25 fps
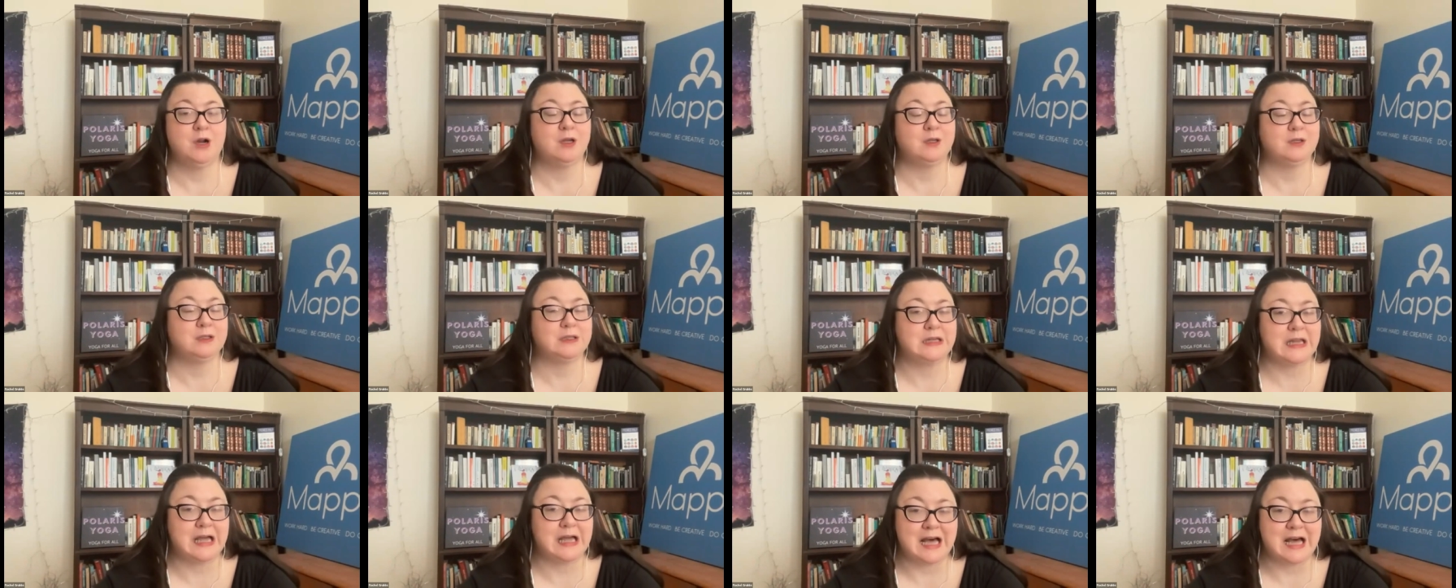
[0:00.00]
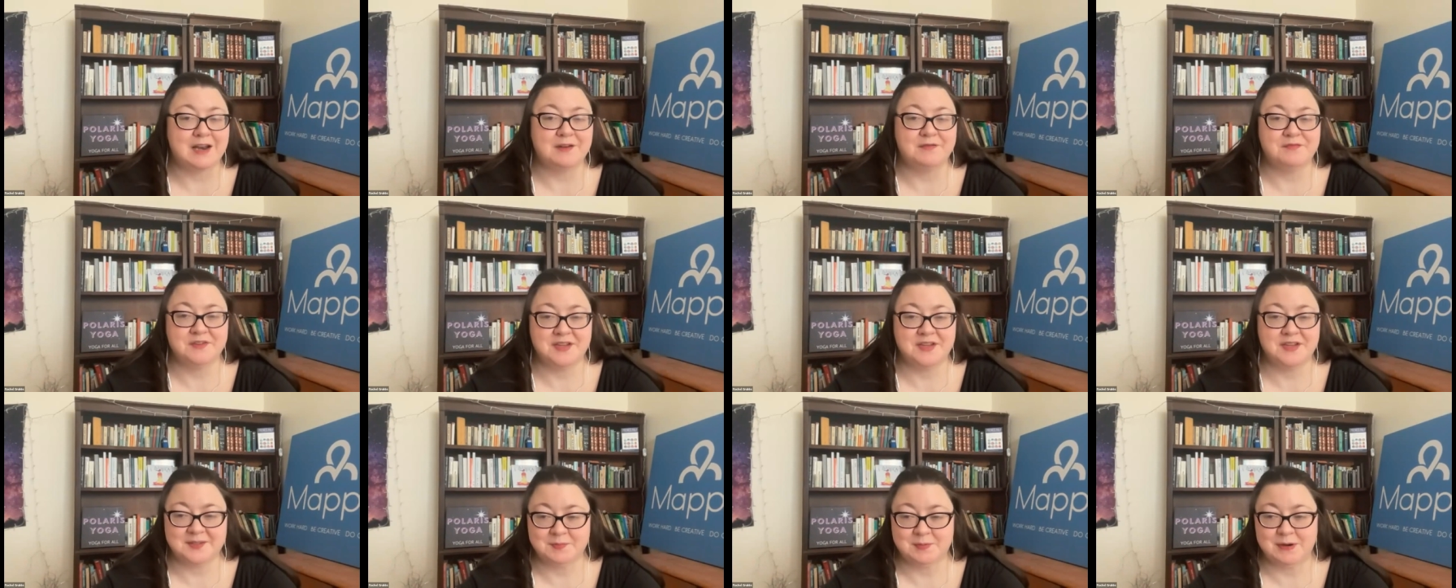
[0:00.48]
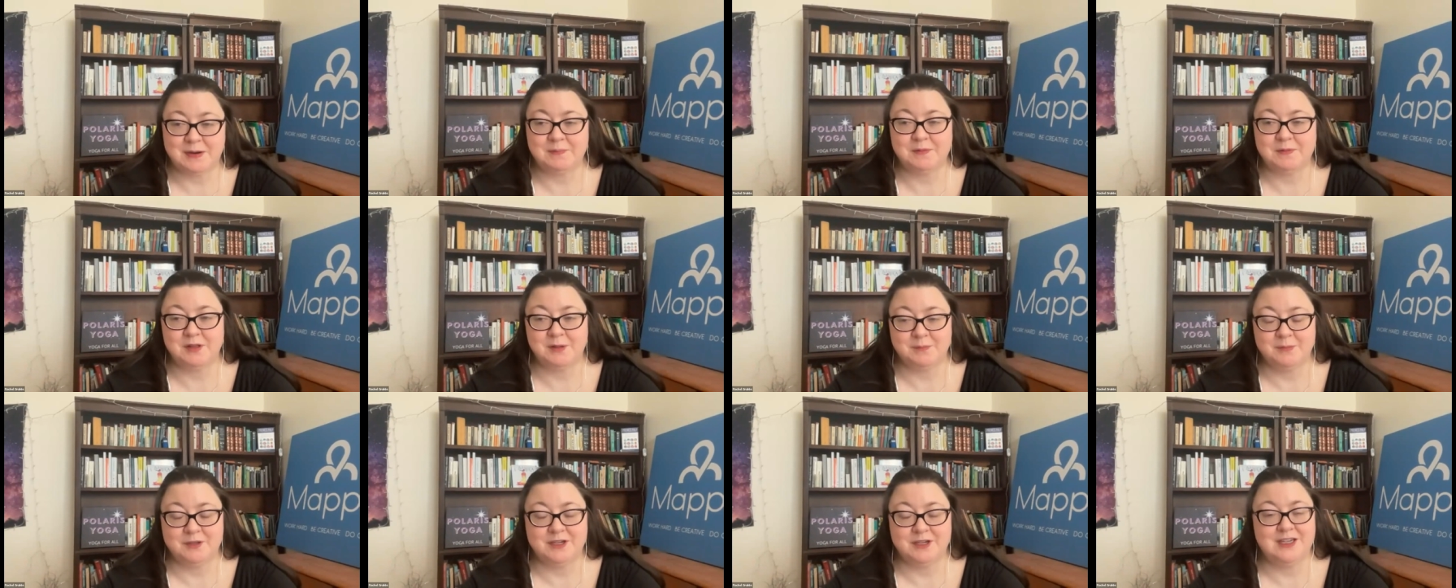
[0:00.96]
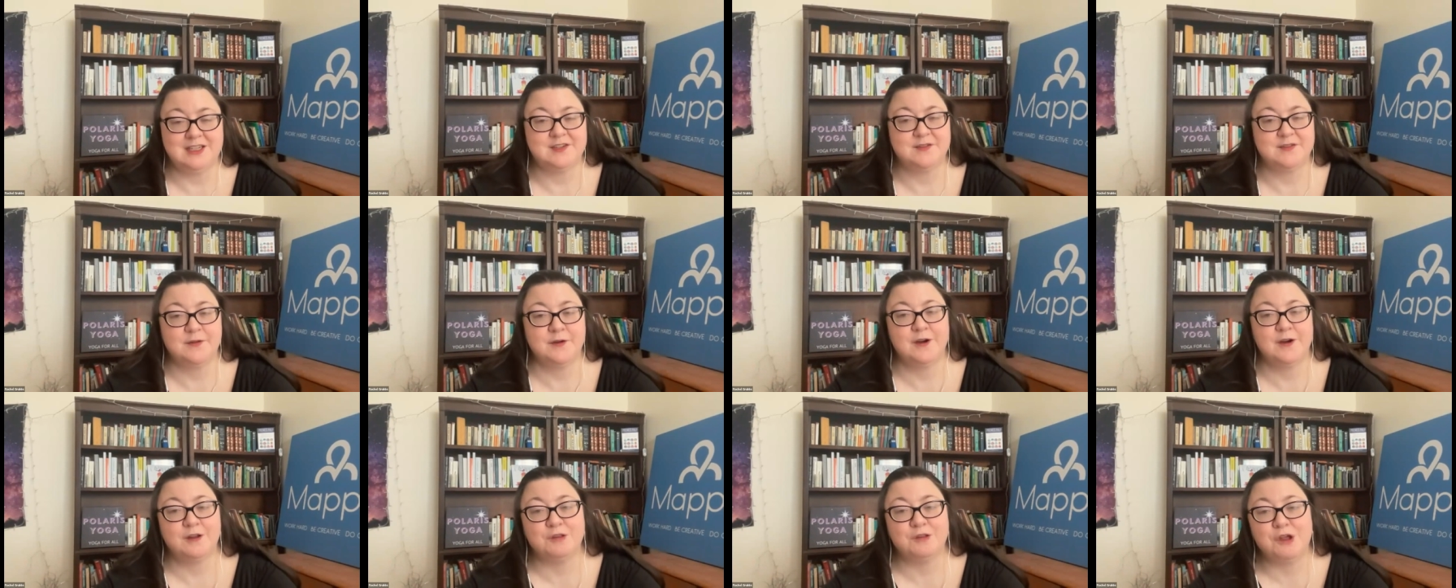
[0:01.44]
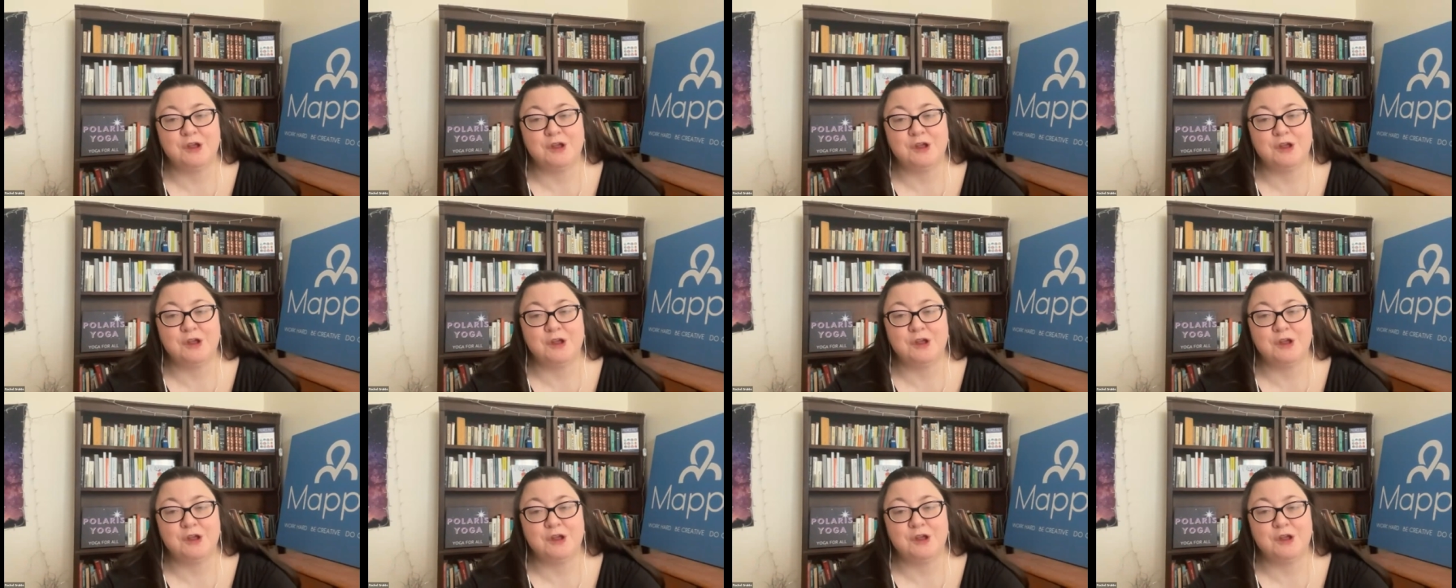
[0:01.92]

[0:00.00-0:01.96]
a lot of test prep companies for a